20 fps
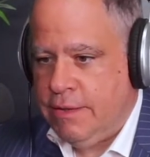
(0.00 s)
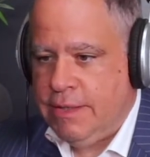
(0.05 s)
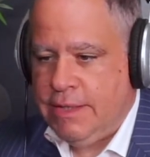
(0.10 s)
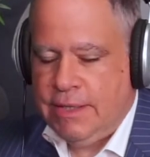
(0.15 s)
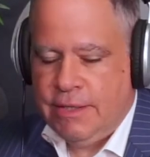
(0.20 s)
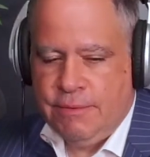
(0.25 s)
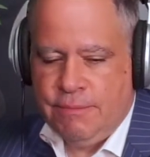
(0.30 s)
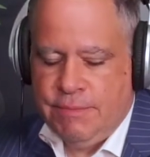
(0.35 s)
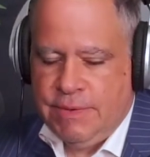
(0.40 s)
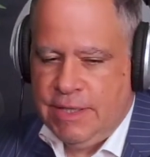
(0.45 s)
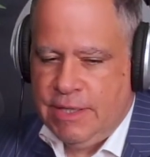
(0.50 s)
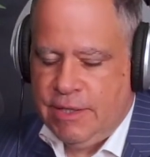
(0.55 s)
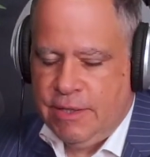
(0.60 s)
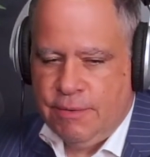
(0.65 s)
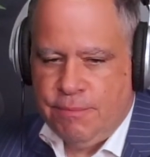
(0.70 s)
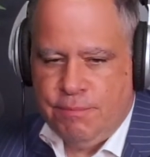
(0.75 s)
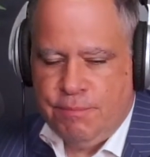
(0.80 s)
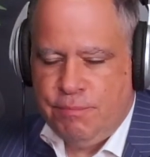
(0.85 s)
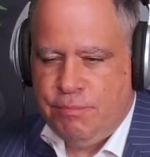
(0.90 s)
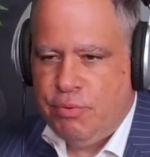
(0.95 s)

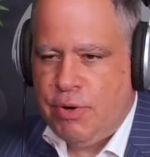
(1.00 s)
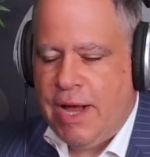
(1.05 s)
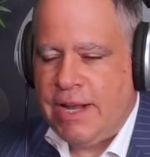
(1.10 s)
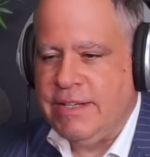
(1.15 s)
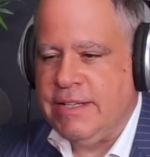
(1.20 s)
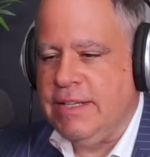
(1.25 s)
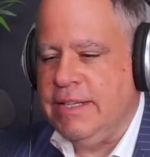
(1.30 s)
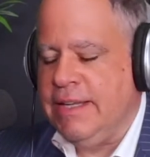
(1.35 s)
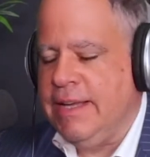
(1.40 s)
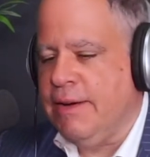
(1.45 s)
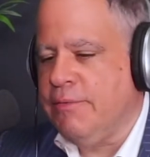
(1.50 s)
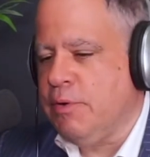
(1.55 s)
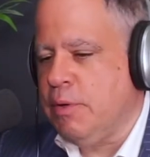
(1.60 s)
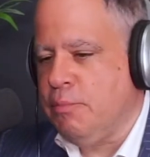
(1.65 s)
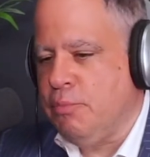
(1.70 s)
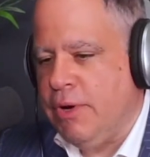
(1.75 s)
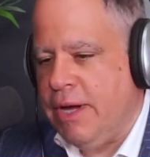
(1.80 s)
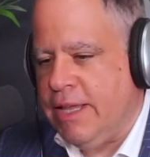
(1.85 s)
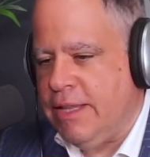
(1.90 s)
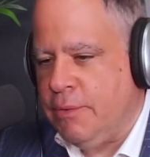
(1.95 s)
They're practically
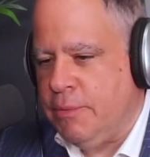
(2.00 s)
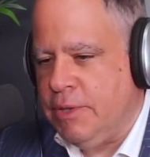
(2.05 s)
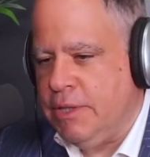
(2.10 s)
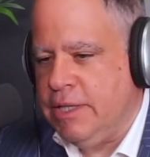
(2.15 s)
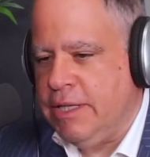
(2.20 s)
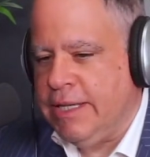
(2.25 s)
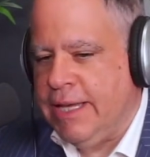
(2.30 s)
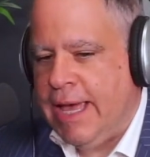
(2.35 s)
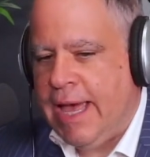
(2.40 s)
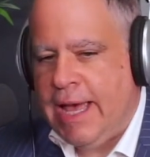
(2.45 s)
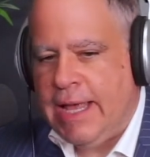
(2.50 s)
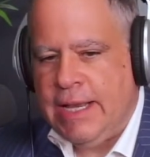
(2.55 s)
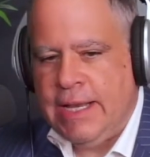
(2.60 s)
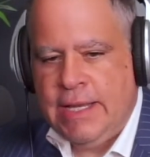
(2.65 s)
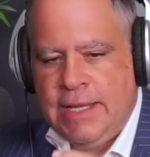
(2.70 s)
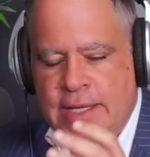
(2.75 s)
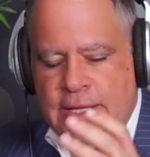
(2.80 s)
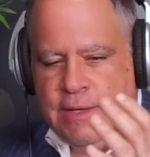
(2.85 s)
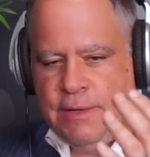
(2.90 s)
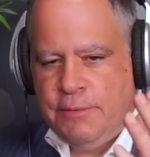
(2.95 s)
every brand that we look
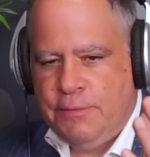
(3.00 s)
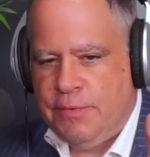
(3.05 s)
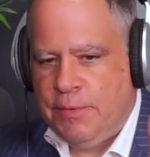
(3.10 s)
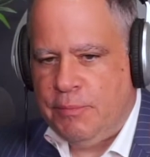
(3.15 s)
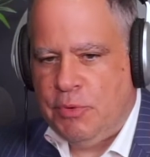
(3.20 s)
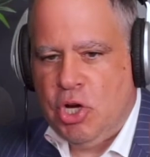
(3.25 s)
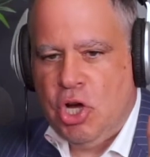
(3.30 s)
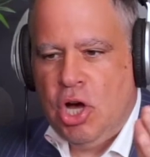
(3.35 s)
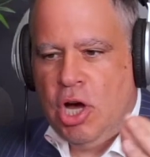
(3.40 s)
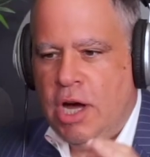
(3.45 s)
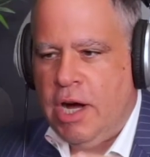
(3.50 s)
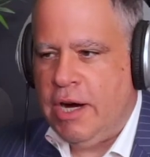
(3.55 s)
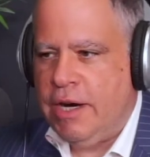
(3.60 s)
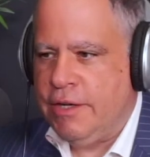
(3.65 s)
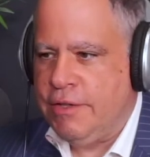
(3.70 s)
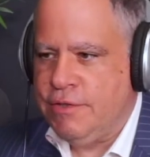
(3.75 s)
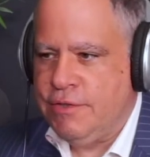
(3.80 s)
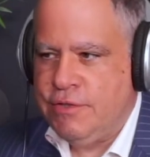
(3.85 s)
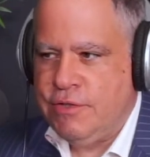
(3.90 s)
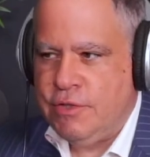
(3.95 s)
at, from
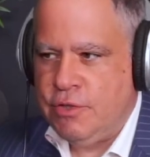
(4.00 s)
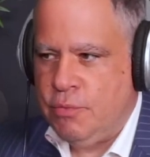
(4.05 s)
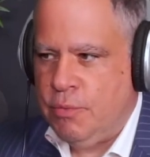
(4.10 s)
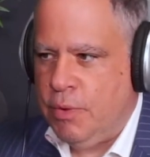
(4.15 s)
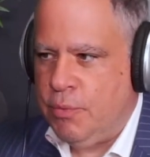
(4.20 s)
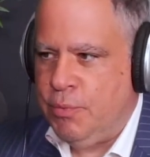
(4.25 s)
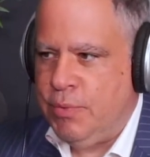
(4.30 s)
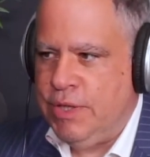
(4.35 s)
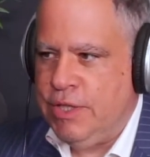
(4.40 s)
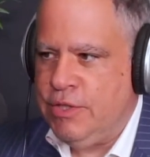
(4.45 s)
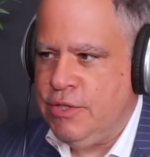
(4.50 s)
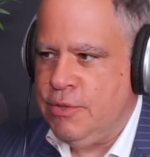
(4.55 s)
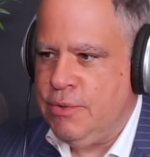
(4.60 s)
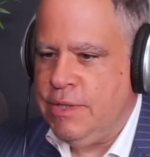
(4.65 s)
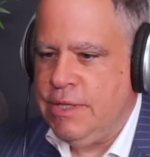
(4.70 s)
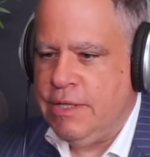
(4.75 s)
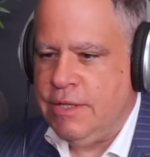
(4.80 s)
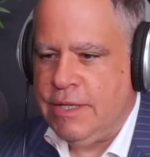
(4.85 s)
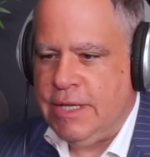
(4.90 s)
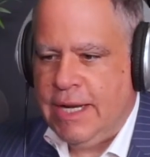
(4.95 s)
cars to what we
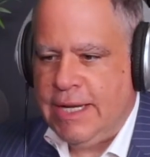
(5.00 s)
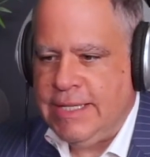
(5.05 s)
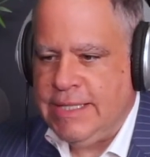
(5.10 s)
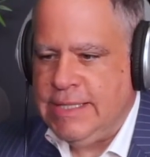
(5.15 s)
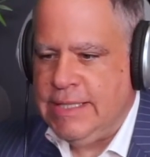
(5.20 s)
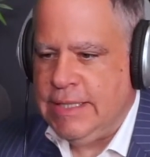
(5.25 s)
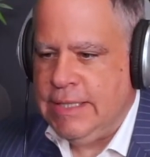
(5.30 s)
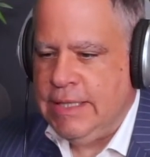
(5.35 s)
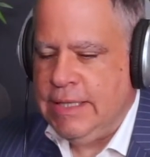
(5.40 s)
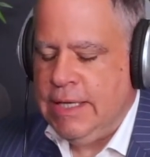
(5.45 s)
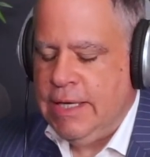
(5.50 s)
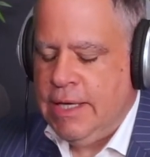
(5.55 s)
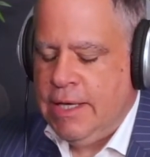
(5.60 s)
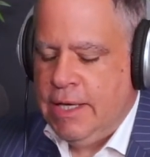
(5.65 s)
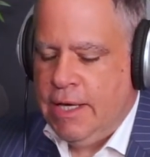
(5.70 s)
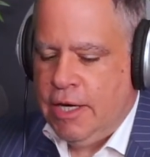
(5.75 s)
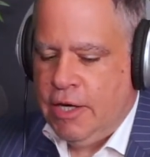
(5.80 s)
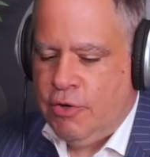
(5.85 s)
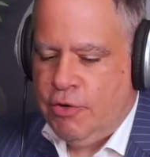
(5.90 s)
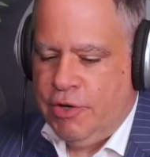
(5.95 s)
do here in IT,
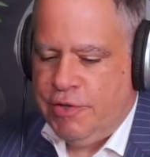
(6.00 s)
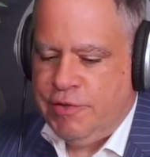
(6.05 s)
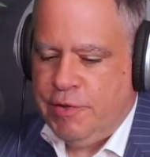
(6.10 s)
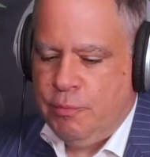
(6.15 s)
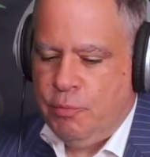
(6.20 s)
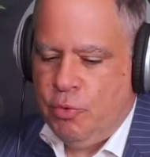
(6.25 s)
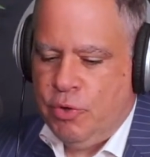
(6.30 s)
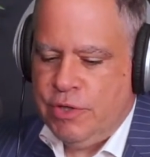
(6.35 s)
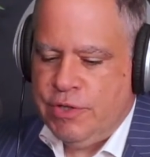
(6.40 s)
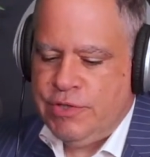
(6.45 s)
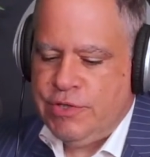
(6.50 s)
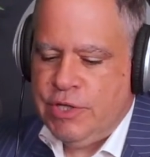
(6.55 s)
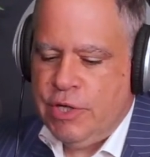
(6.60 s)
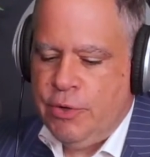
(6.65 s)
across the board.